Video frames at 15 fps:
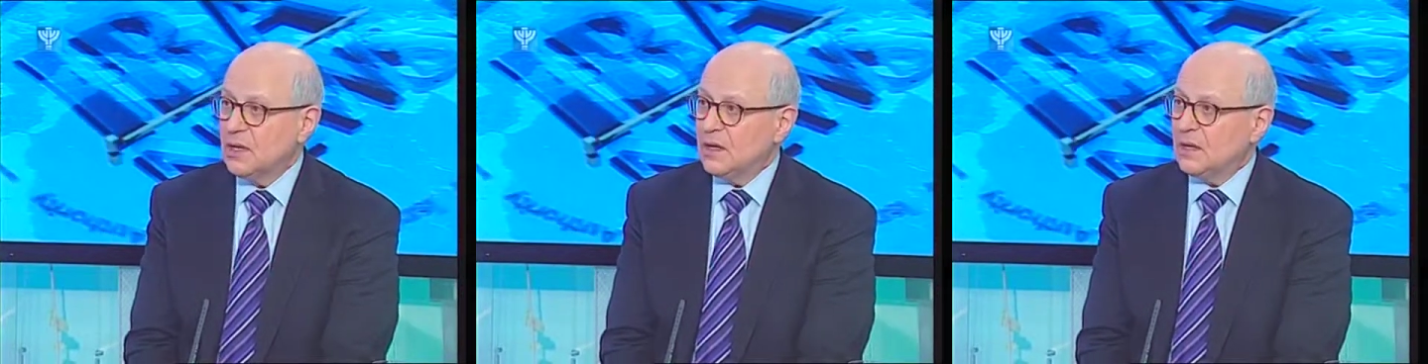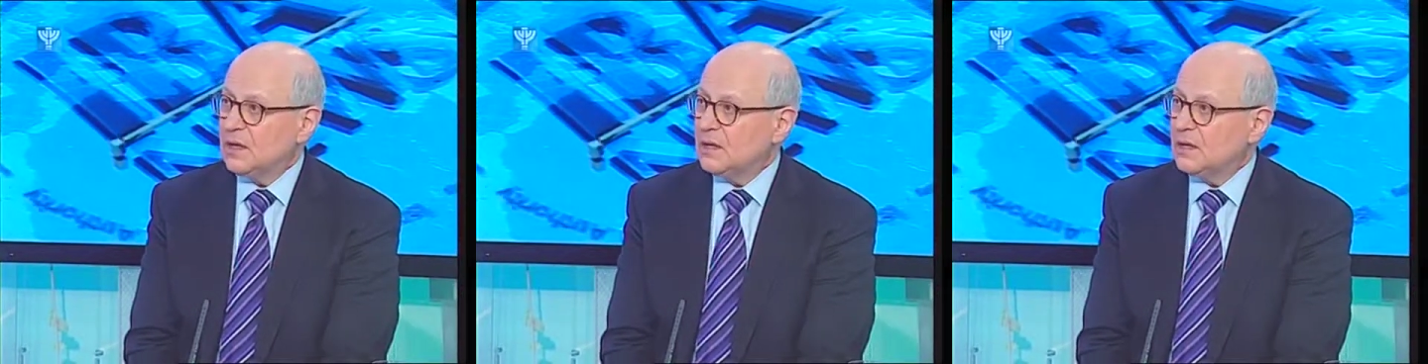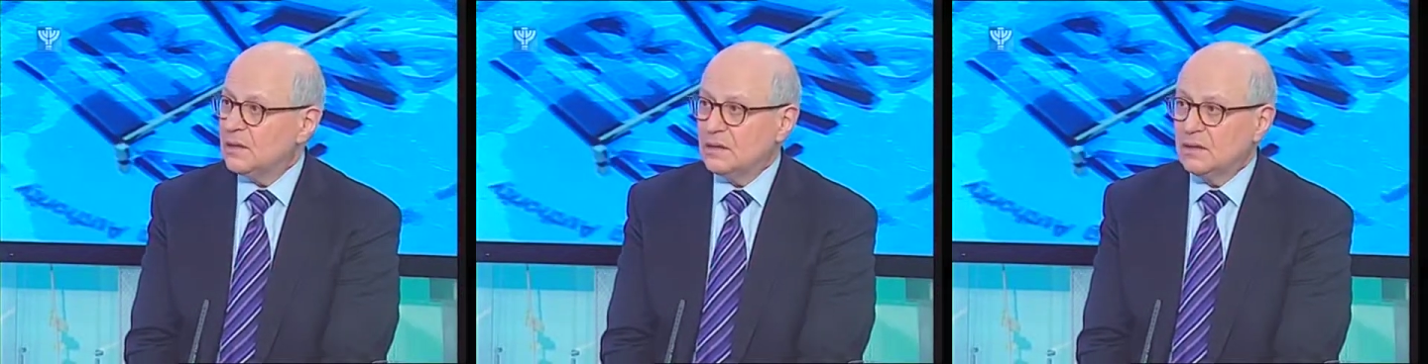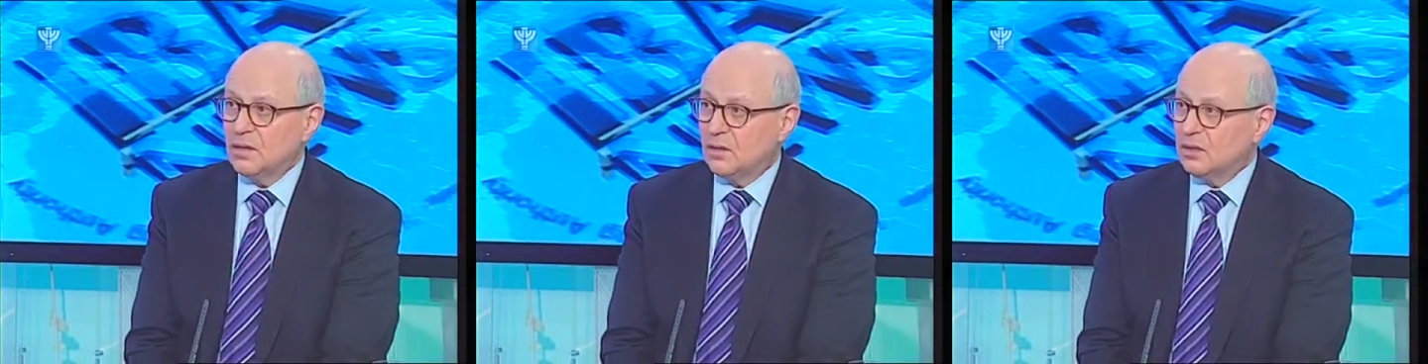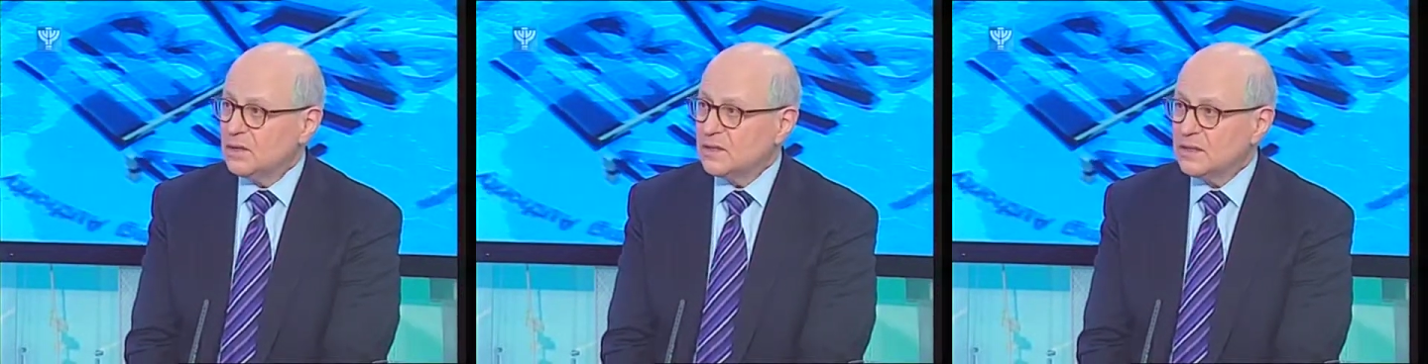The
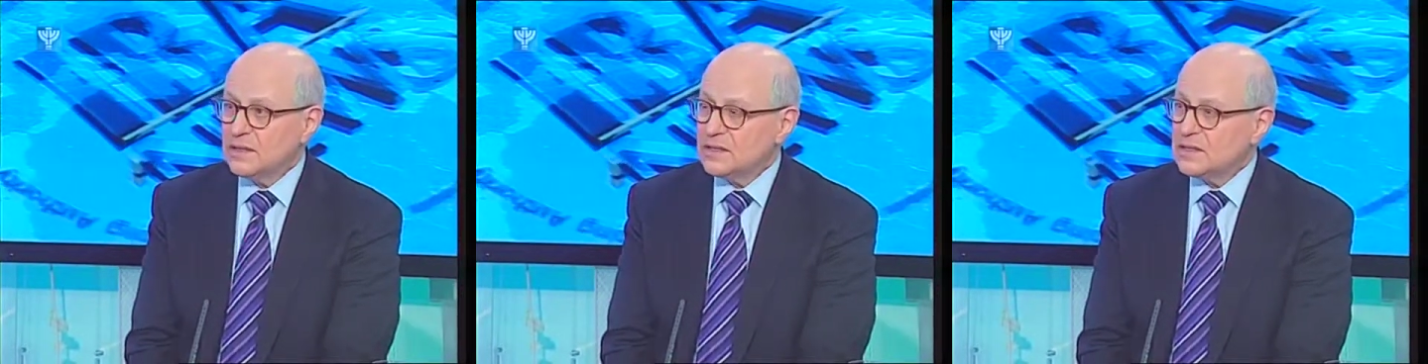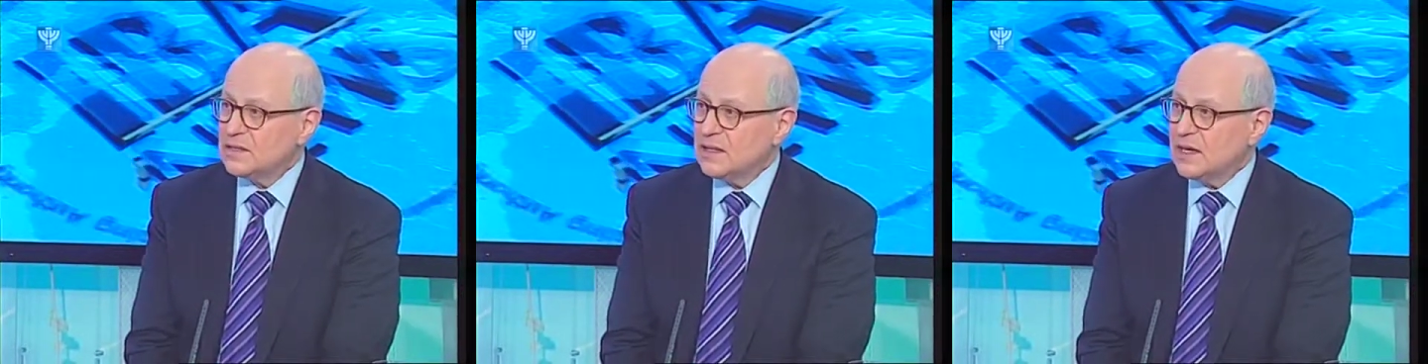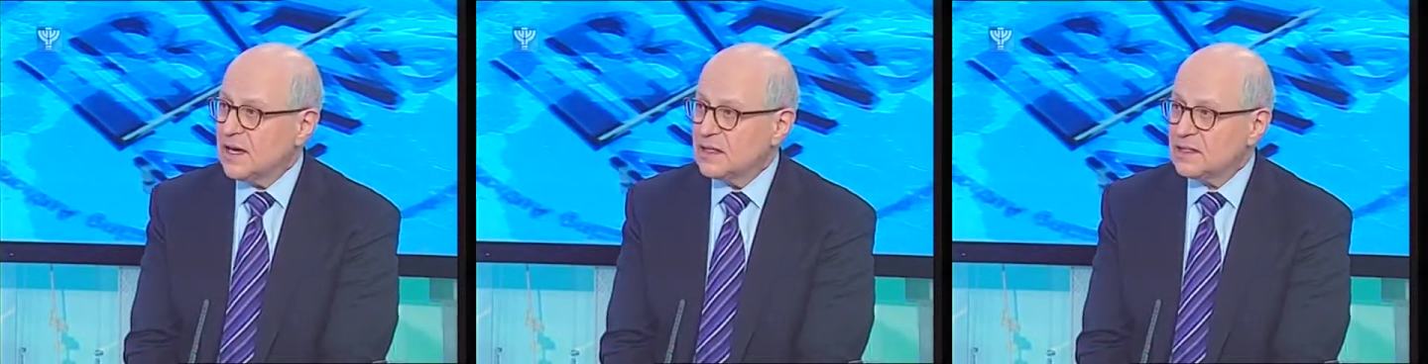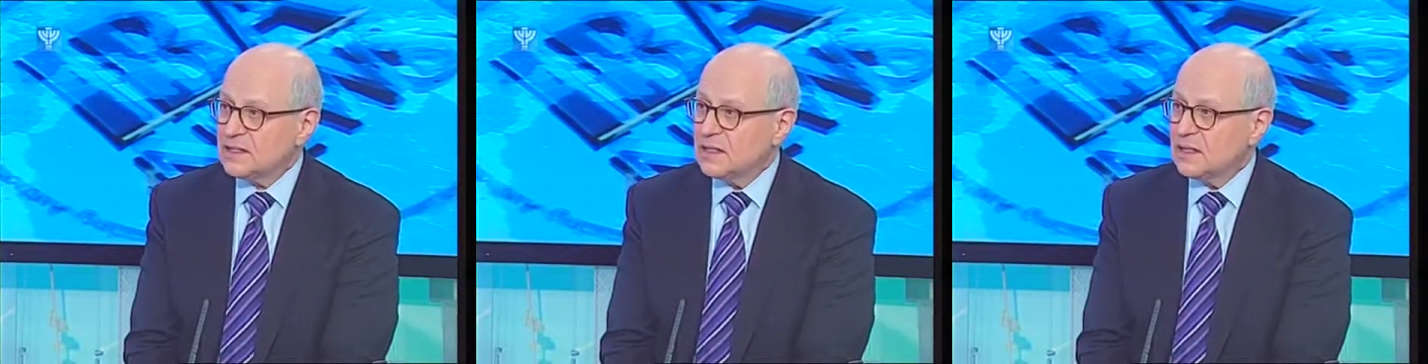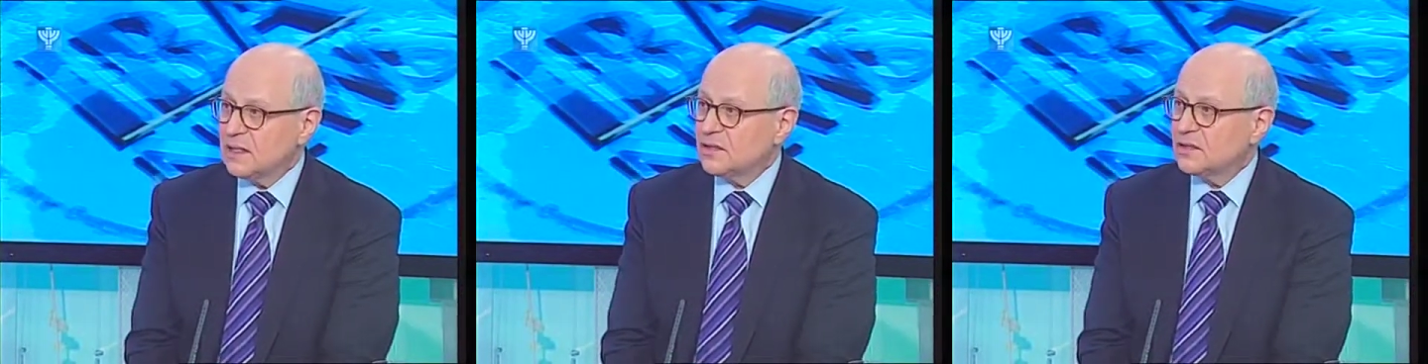only thing that's going to get us
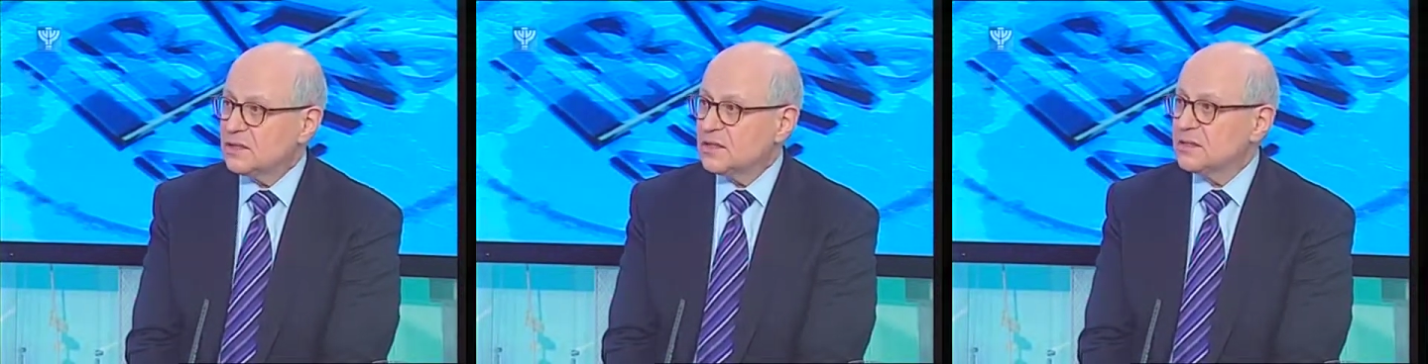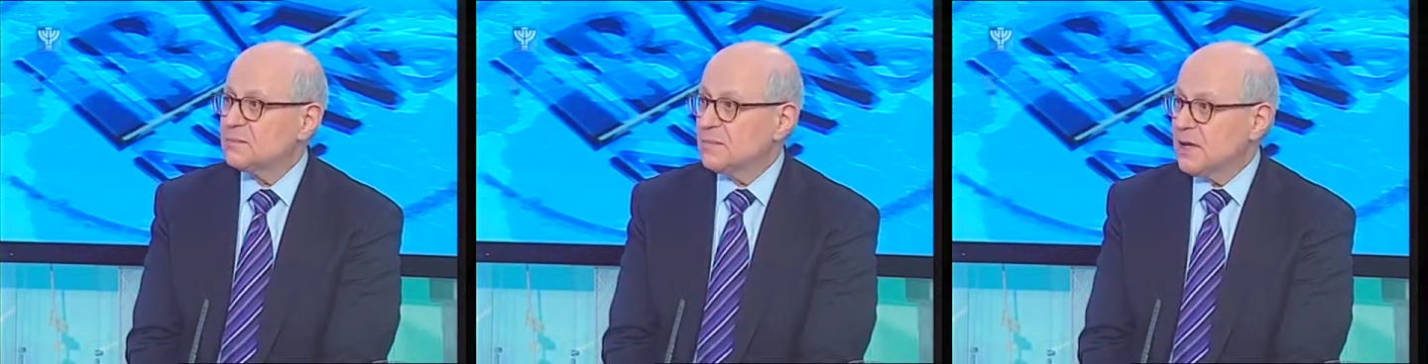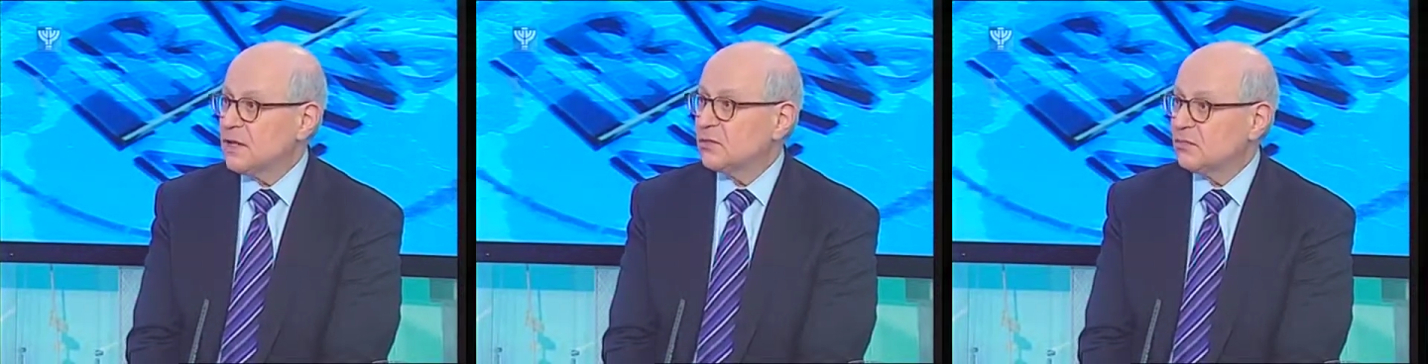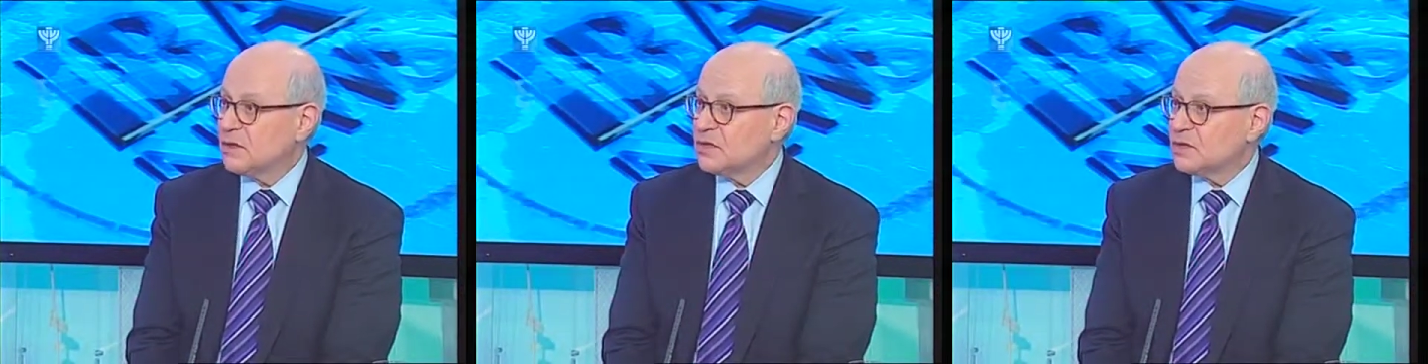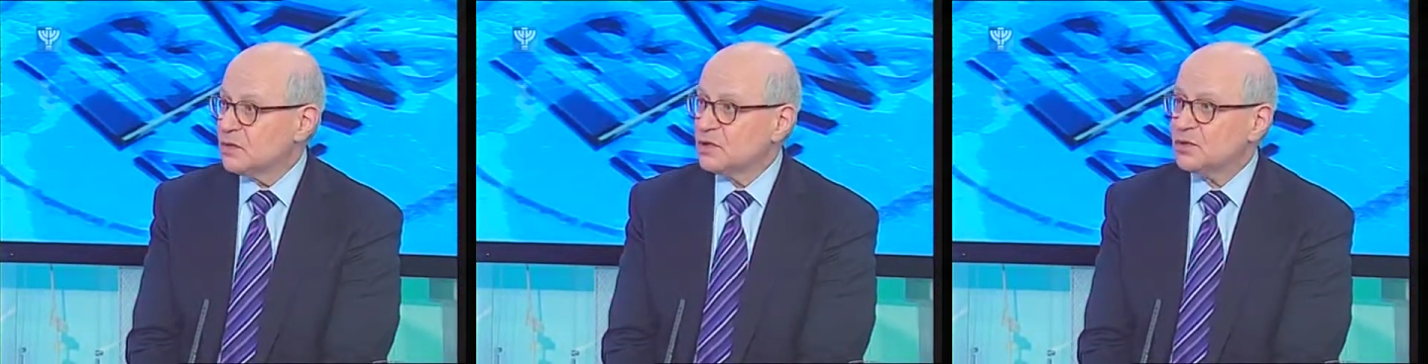there is better research,